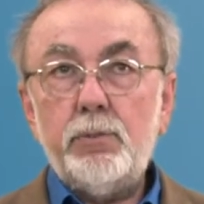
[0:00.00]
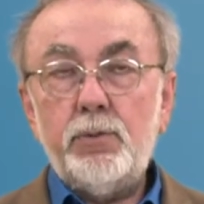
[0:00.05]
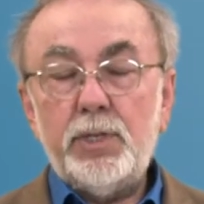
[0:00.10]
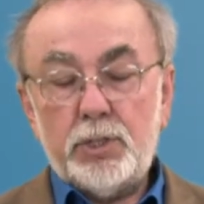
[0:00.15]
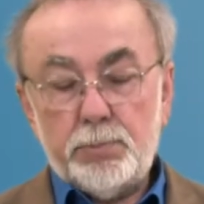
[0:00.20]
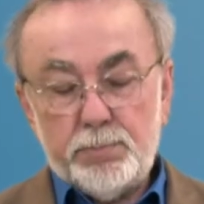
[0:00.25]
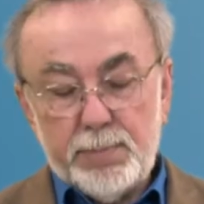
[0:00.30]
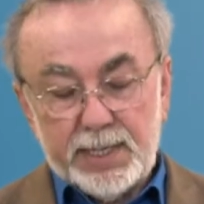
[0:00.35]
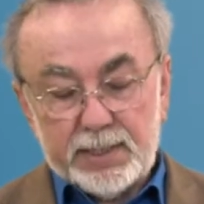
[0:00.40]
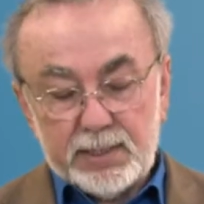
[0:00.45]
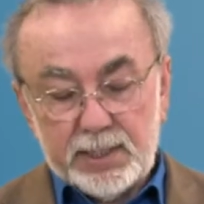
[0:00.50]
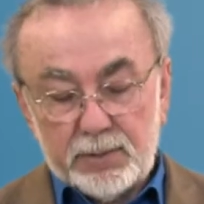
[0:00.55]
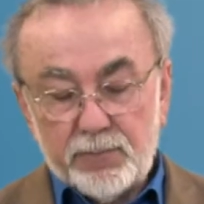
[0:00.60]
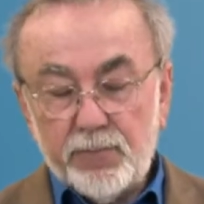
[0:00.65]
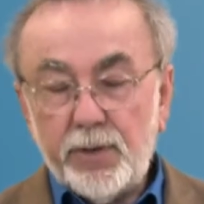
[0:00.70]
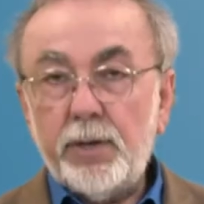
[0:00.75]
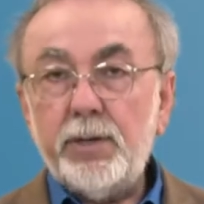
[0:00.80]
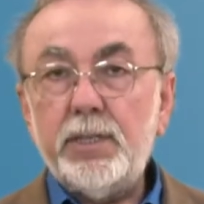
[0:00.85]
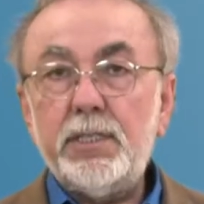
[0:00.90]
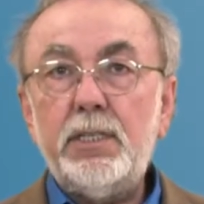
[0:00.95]
which makes
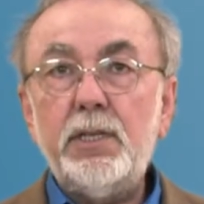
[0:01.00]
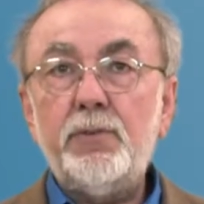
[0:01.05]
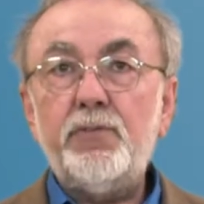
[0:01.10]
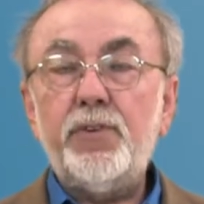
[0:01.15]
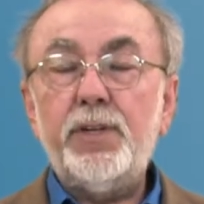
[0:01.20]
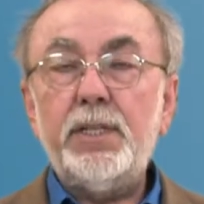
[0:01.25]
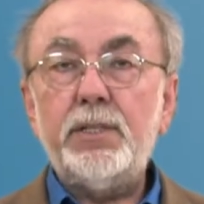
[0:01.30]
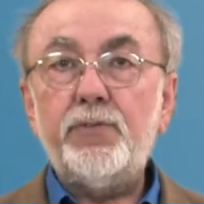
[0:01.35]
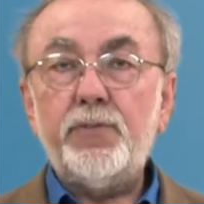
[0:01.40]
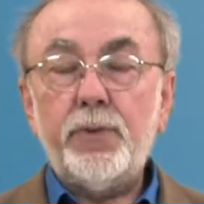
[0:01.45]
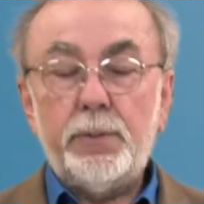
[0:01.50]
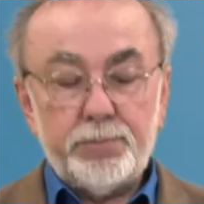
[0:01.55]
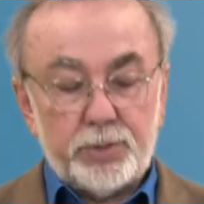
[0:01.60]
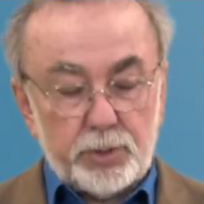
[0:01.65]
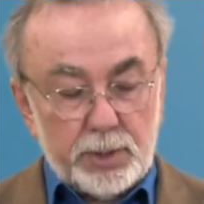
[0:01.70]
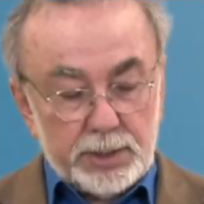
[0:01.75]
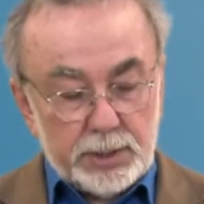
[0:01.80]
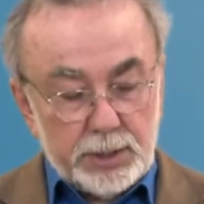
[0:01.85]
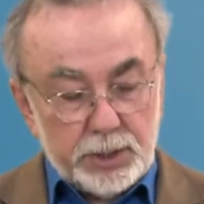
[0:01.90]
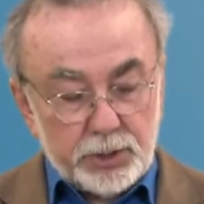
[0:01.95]
it very different from
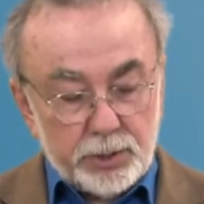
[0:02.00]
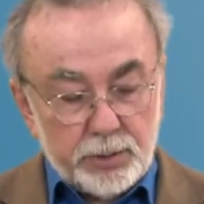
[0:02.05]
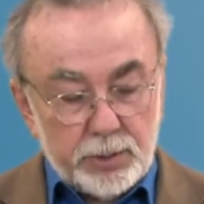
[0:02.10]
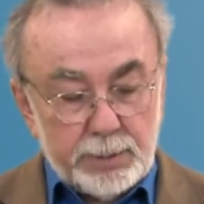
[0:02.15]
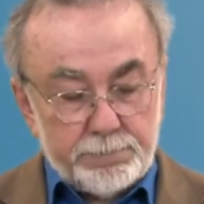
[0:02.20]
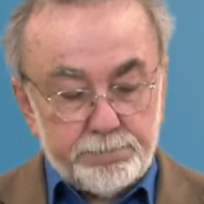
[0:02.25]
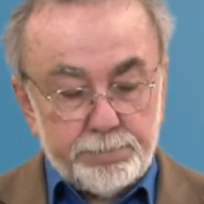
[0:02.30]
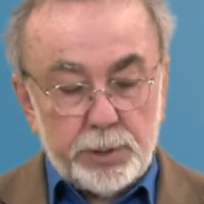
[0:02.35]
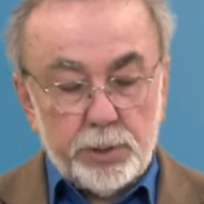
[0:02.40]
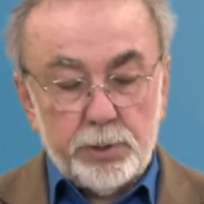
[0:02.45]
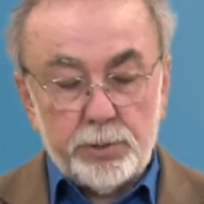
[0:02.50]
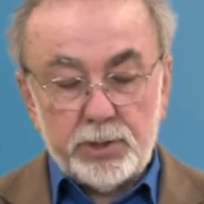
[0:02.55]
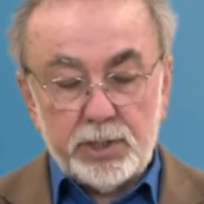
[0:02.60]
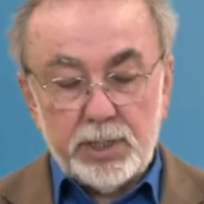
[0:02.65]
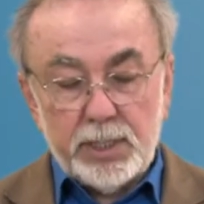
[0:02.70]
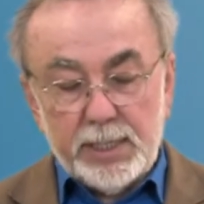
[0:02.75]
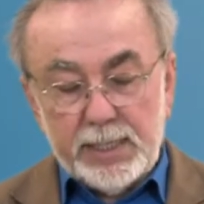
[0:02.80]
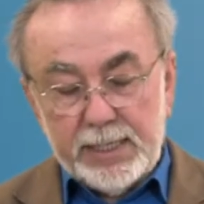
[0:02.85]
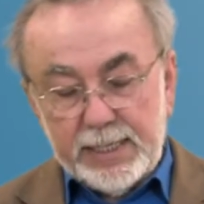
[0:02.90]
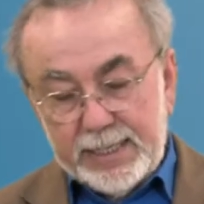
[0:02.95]
traditional
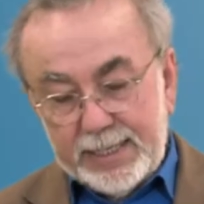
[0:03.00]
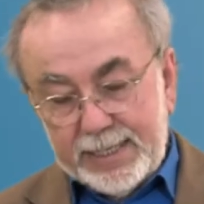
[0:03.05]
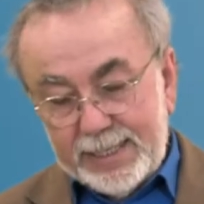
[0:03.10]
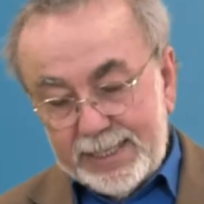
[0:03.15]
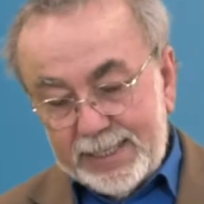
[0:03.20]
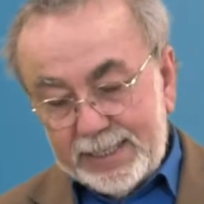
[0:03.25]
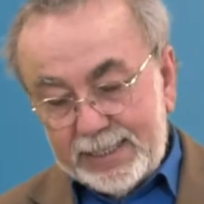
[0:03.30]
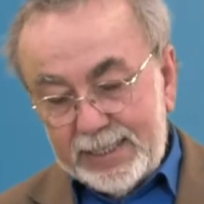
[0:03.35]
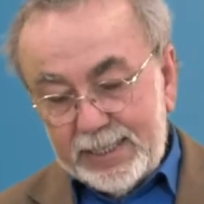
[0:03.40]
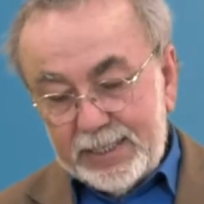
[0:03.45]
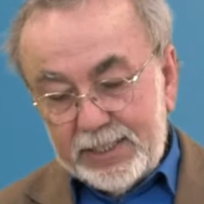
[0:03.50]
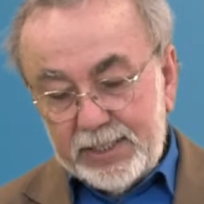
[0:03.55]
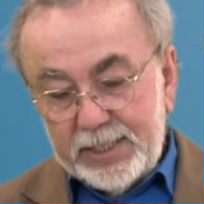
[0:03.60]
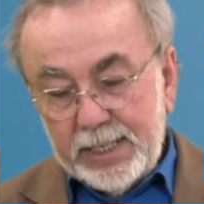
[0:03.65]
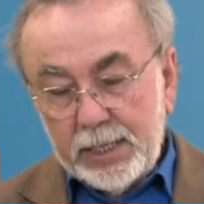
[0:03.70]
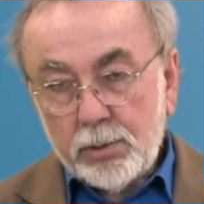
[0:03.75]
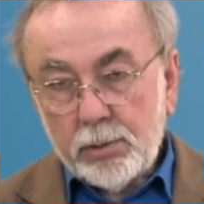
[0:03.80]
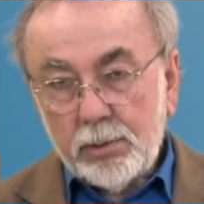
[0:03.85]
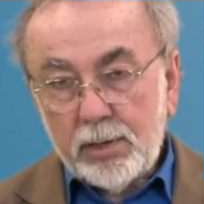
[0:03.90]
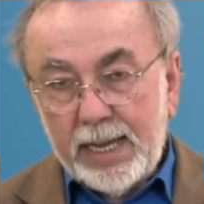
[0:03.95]
approach, is the
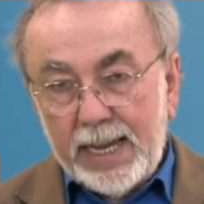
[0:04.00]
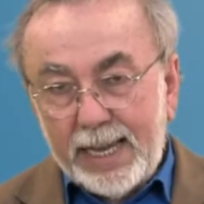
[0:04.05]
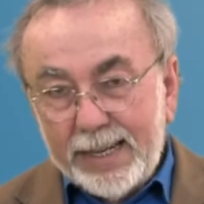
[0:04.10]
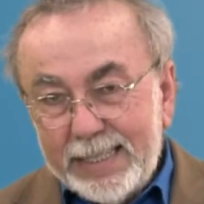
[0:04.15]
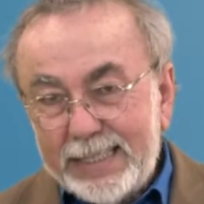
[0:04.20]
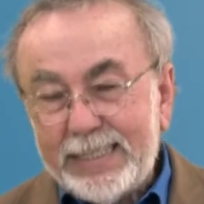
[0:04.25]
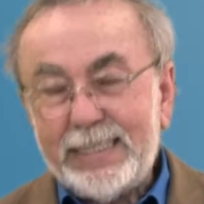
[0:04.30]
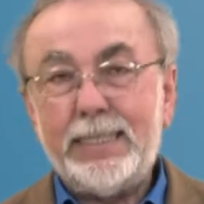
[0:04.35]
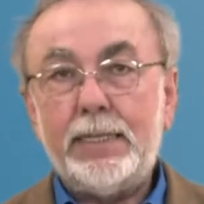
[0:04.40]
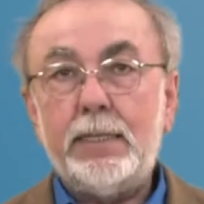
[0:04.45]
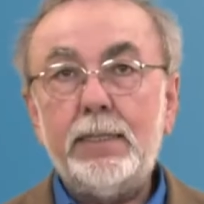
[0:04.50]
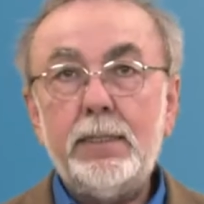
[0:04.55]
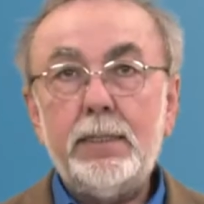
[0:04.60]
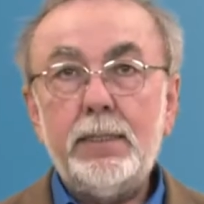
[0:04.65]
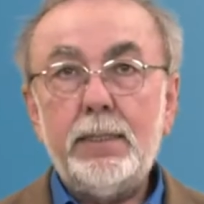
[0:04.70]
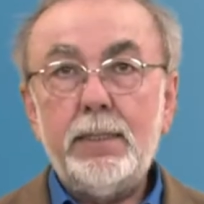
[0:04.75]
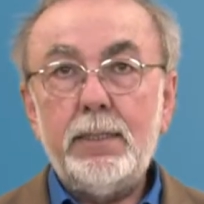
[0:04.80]
circularity.